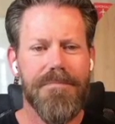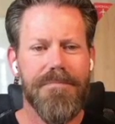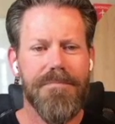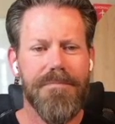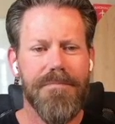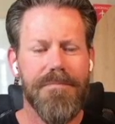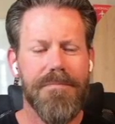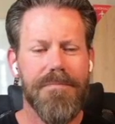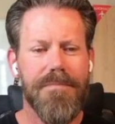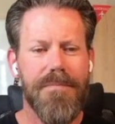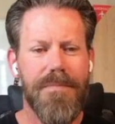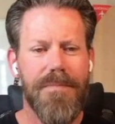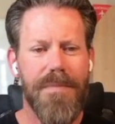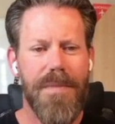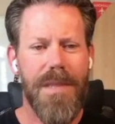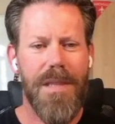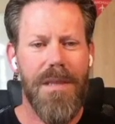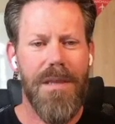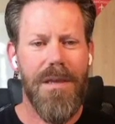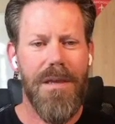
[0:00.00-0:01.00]

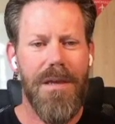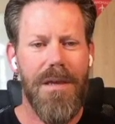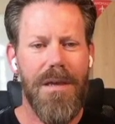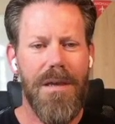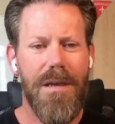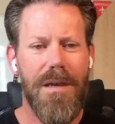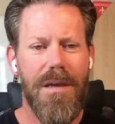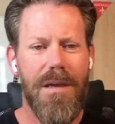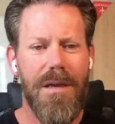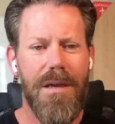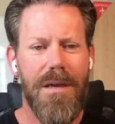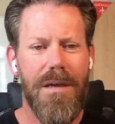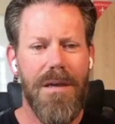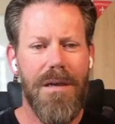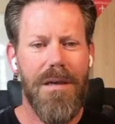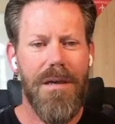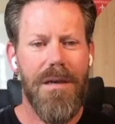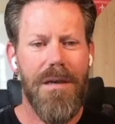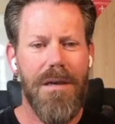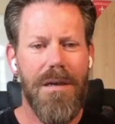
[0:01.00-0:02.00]

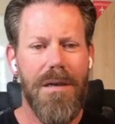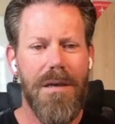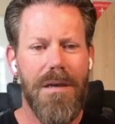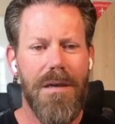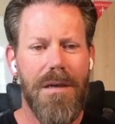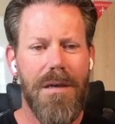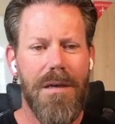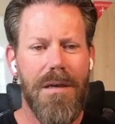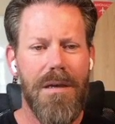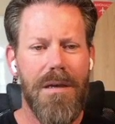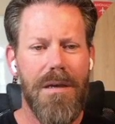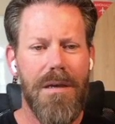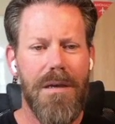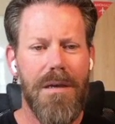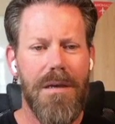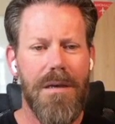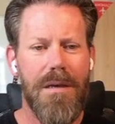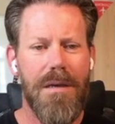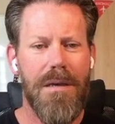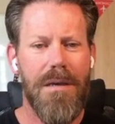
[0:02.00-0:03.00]

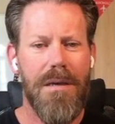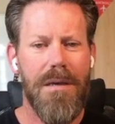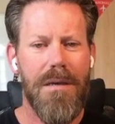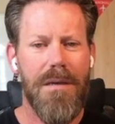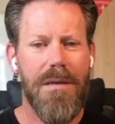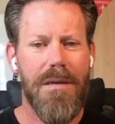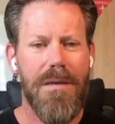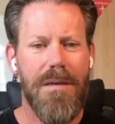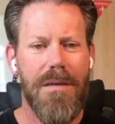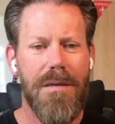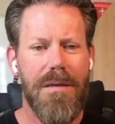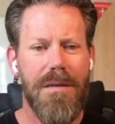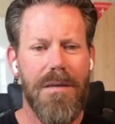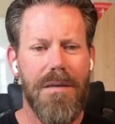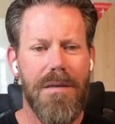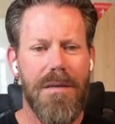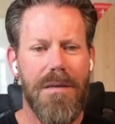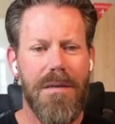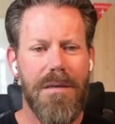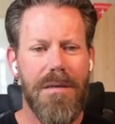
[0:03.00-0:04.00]

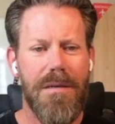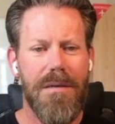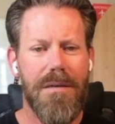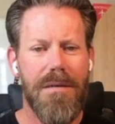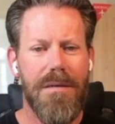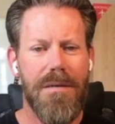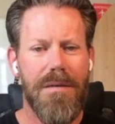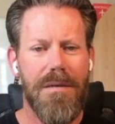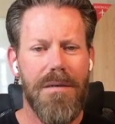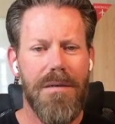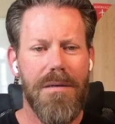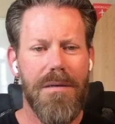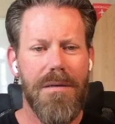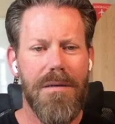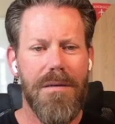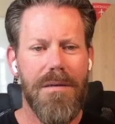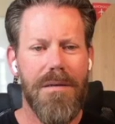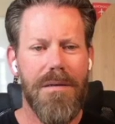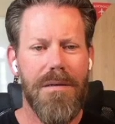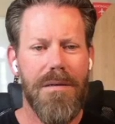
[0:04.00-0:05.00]

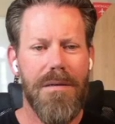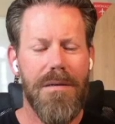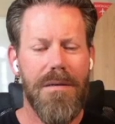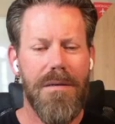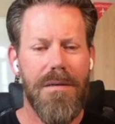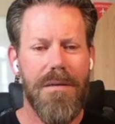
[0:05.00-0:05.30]
(not speaking)